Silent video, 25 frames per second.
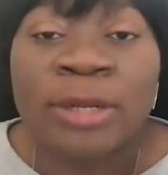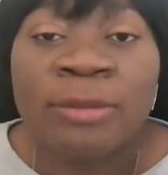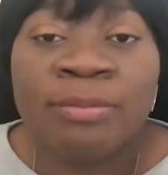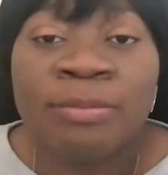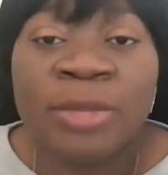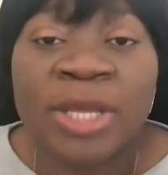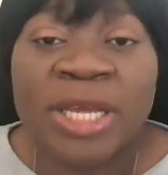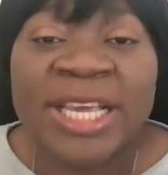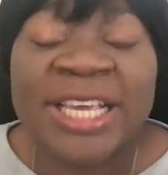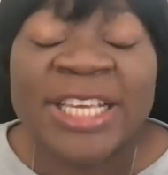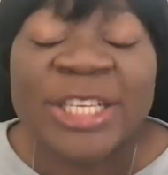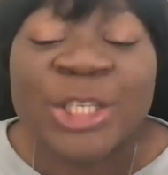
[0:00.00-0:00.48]

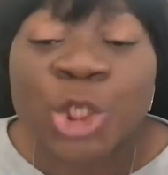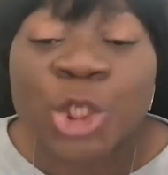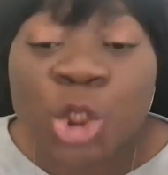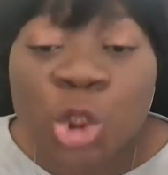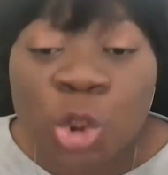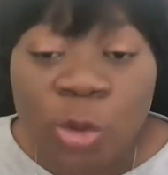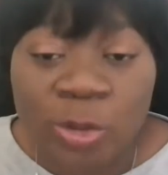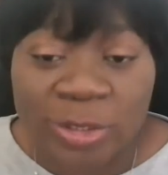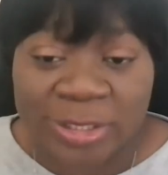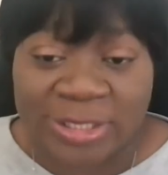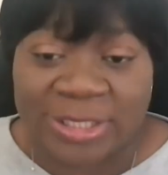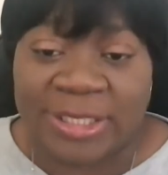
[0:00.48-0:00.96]
make a
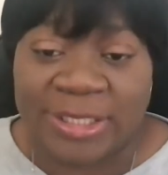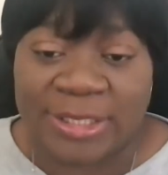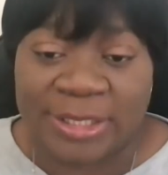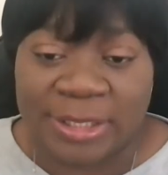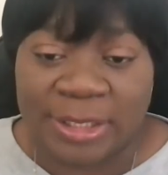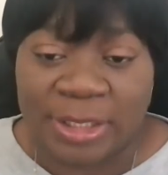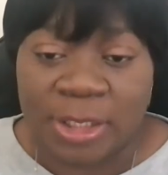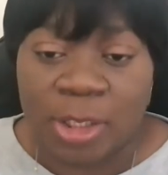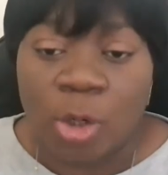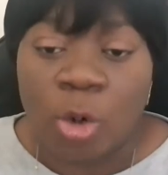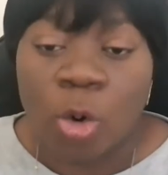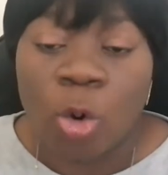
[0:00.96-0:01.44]

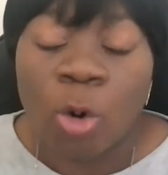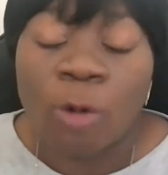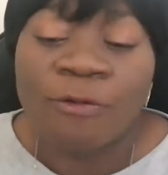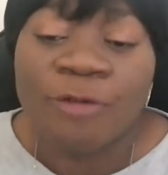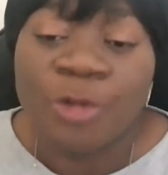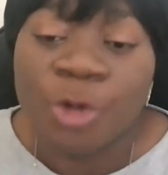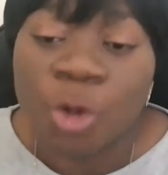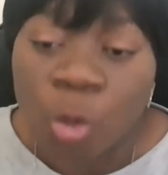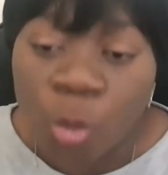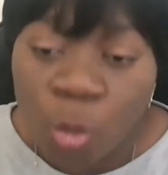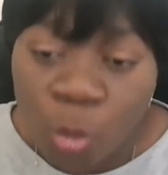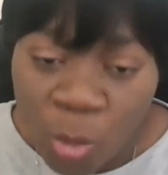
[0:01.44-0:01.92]
success
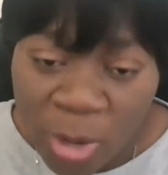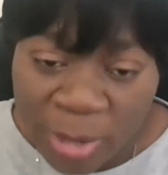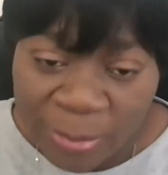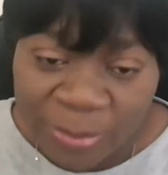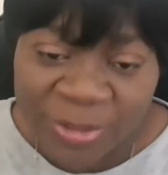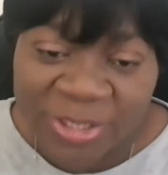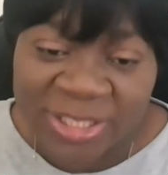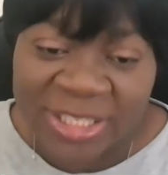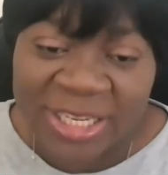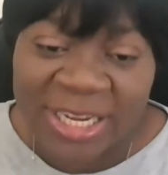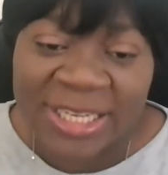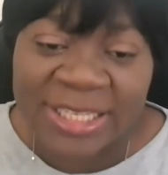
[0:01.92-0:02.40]
of your
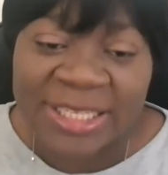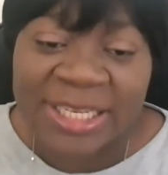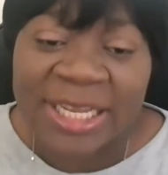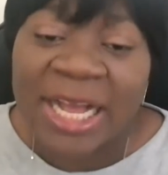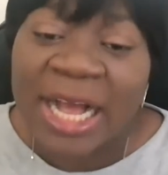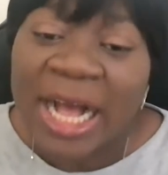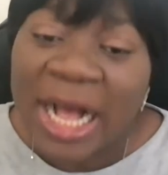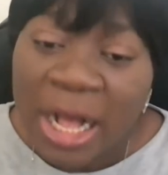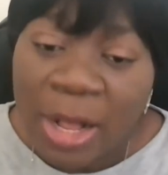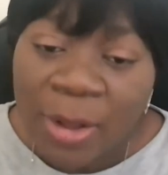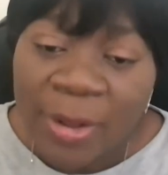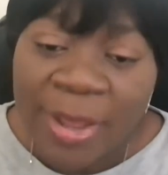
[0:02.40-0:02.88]
website.
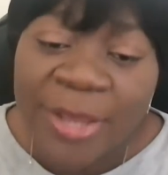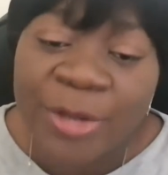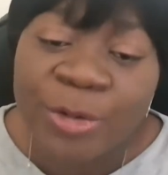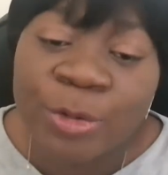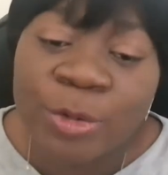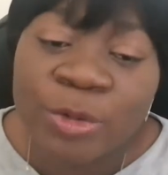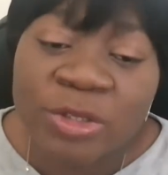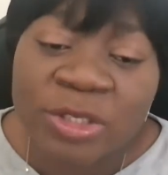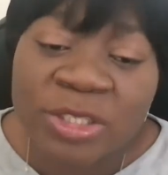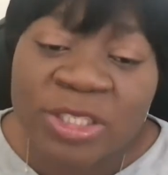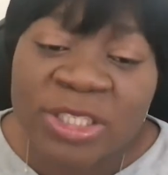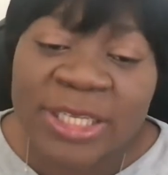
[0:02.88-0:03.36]
How can
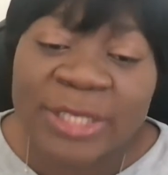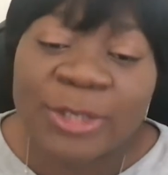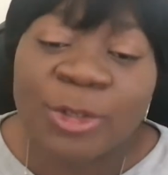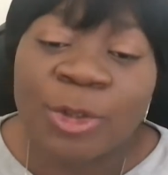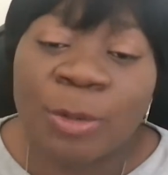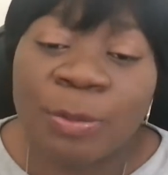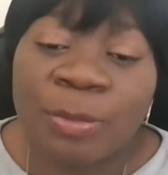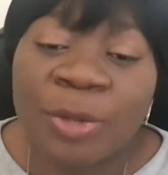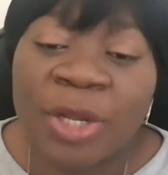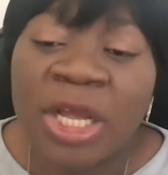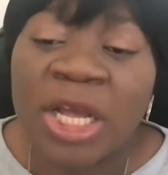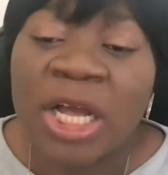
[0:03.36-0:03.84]
you set
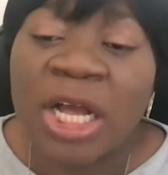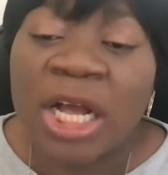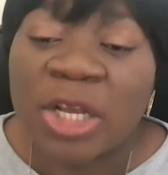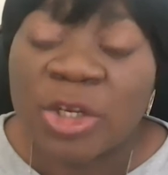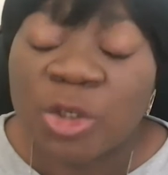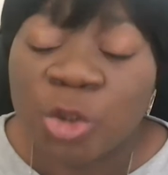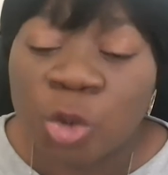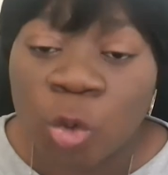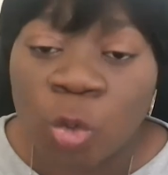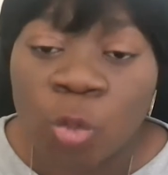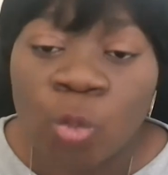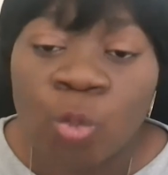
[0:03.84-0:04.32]
up
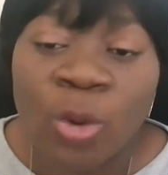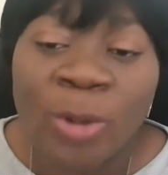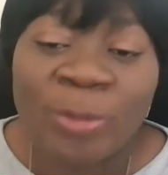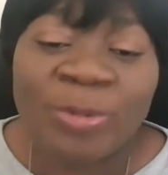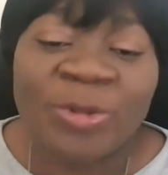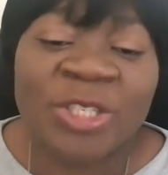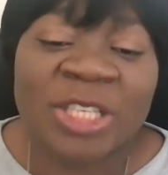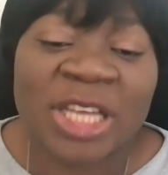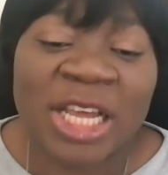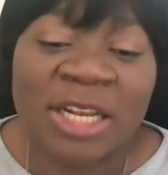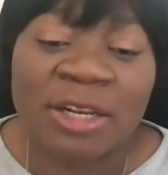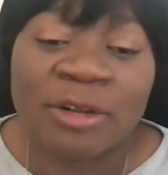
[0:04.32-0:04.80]
your
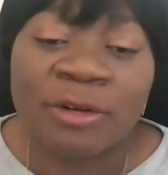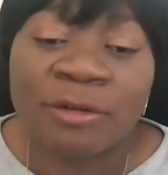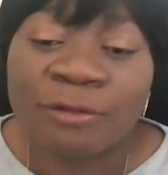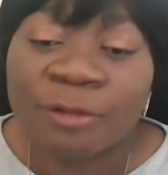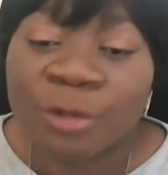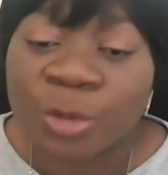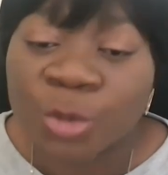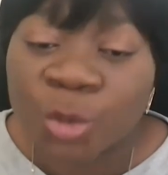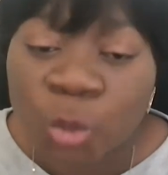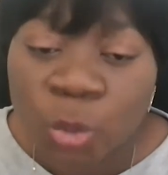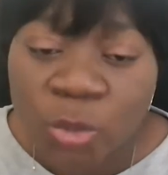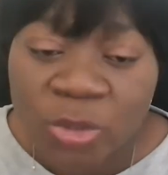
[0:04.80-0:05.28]
website
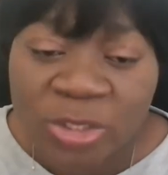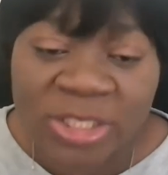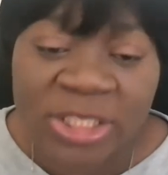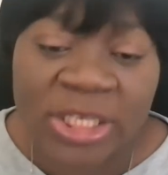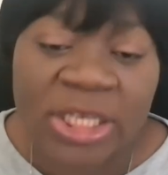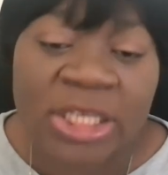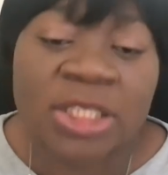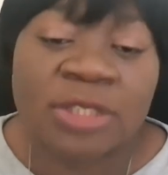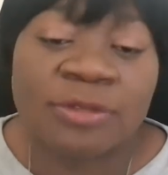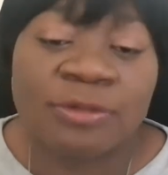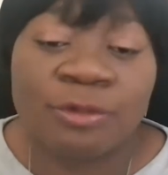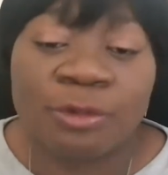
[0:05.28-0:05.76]
for
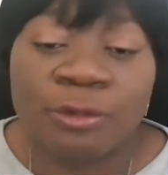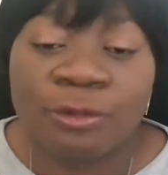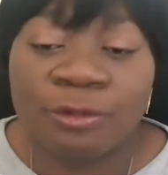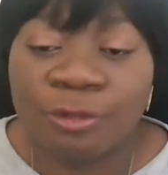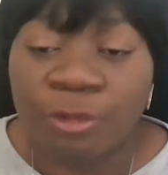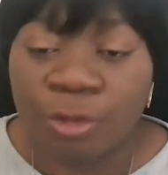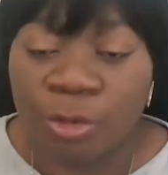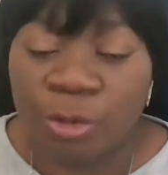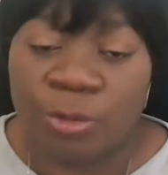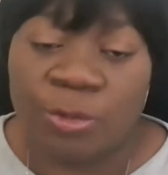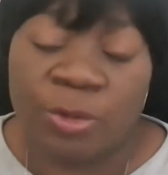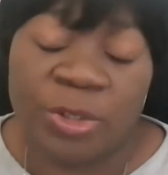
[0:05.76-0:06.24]
successful
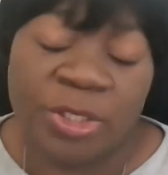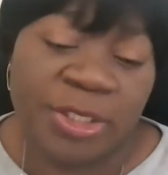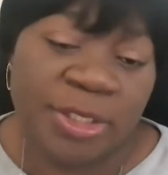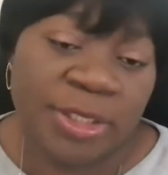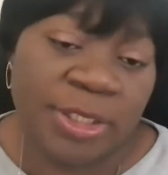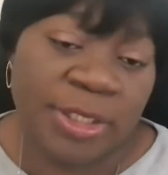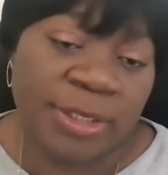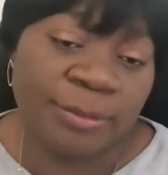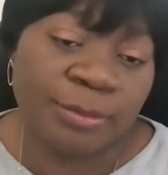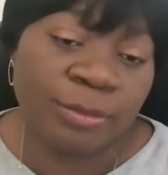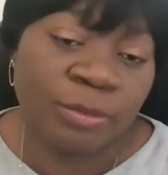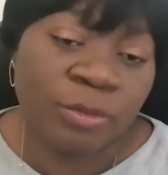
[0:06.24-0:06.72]

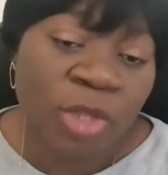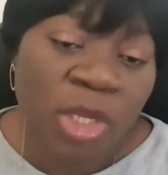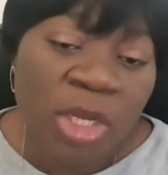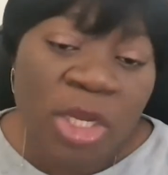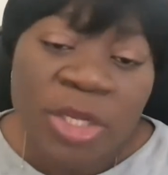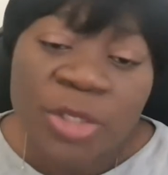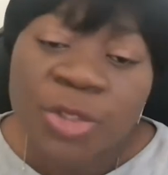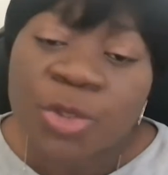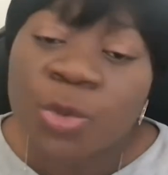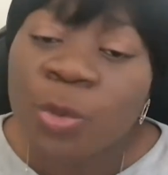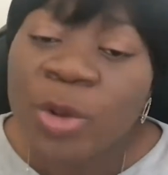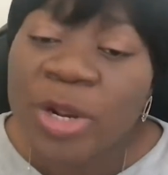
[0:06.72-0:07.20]
fundraising?
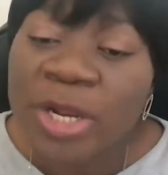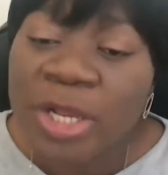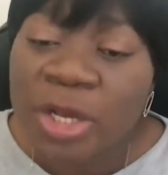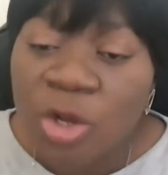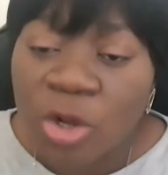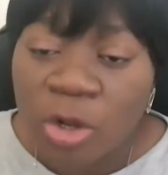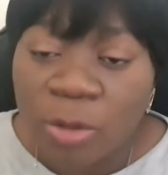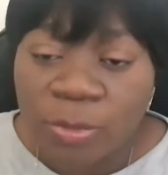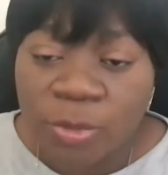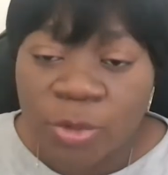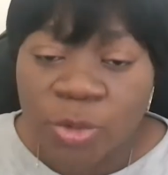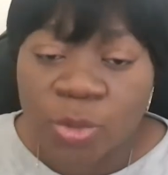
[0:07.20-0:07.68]
So when it
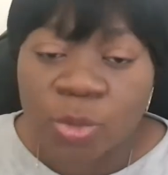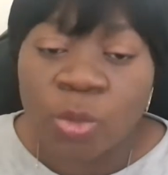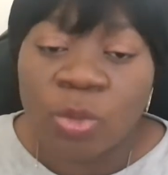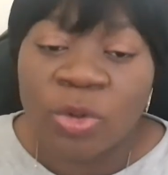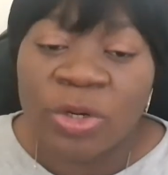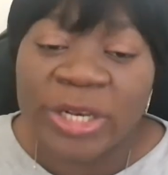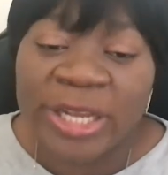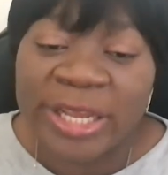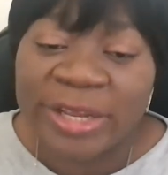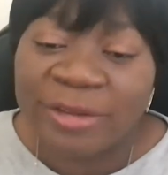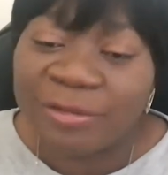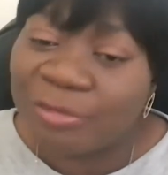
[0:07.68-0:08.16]
comes to
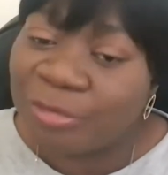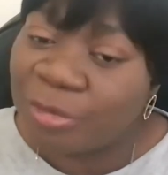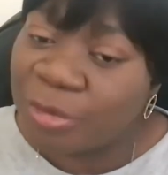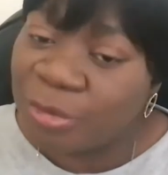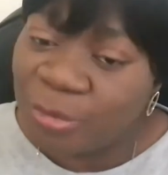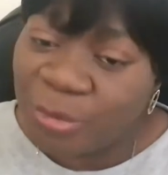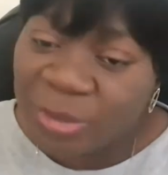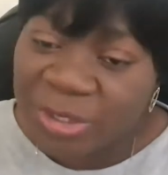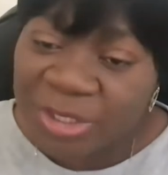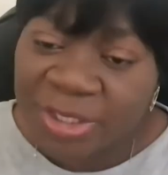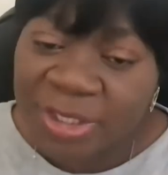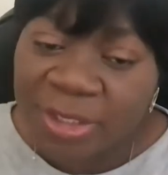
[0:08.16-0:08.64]
online
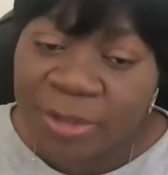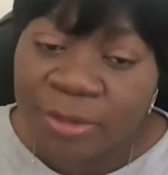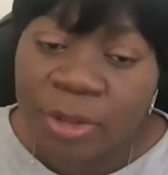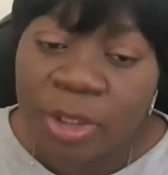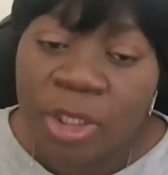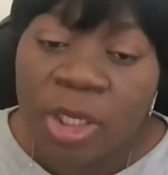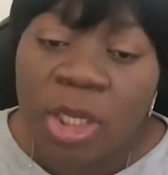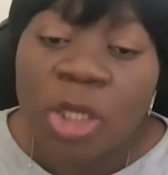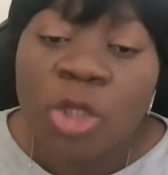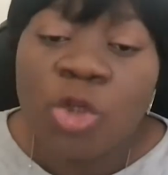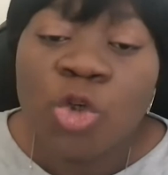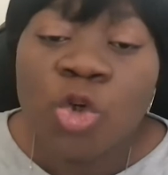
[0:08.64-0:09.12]
fundraising,
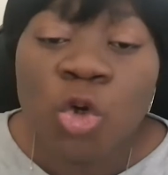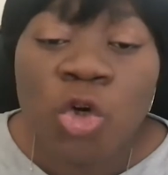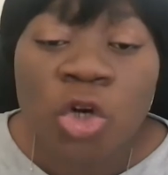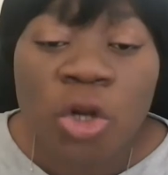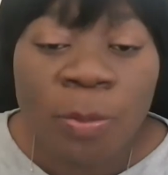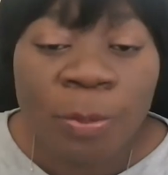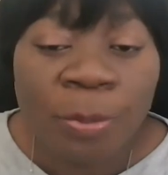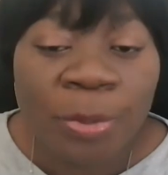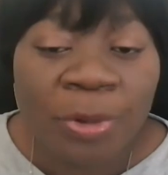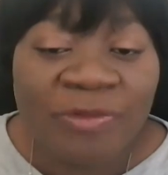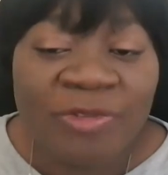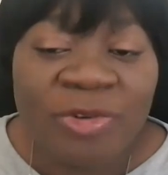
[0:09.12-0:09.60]
your
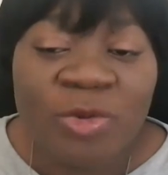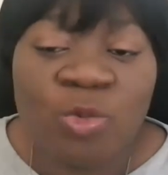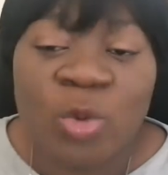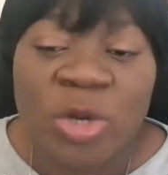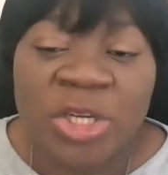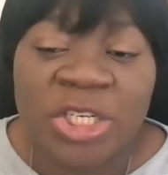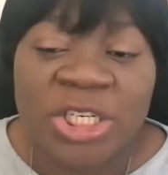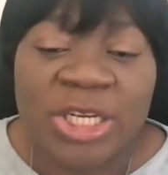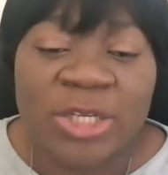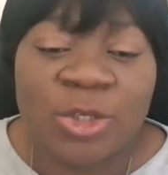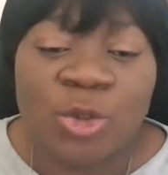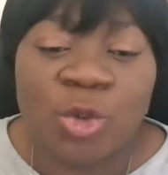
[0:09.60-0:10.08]
nonprofit
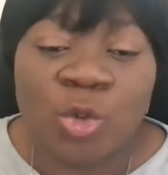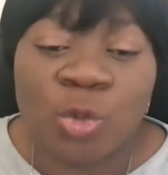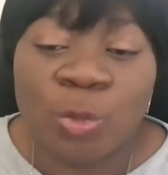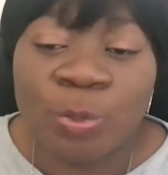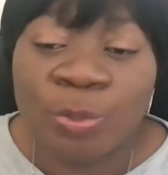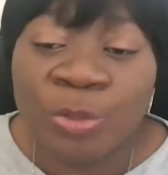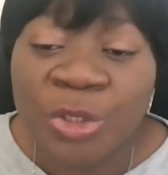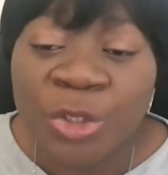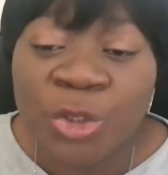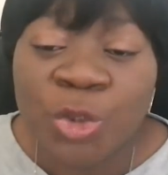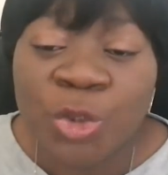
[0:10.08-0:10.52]
website should